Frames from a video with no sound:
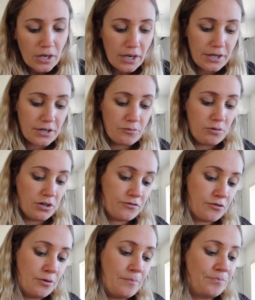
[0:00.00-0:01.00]
and I work
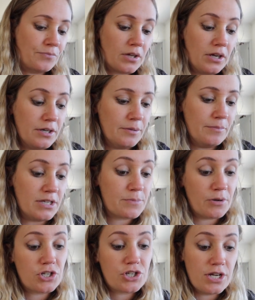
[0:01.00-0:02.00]
from um, a
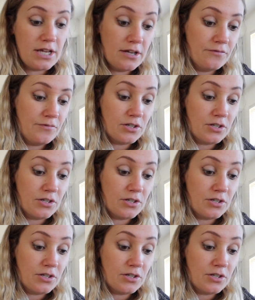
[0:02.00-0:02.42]
spreadsheet,